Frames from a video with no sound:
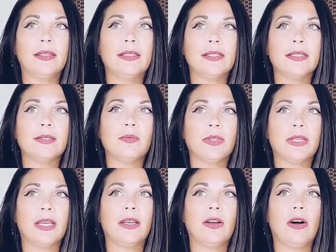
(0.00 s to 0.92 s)
This is
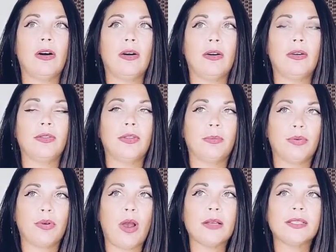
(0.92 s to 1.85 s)
what they call the
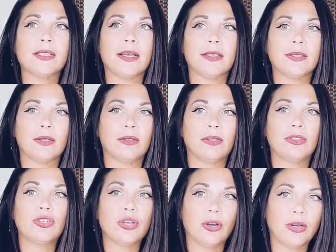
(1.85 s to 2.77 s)
process or the
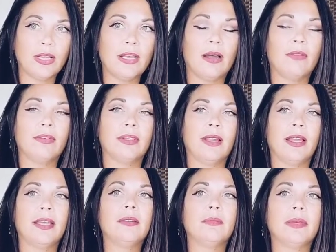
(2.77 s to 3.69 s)
journey of
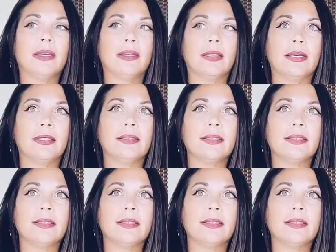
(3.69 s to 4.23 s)
enlightenment,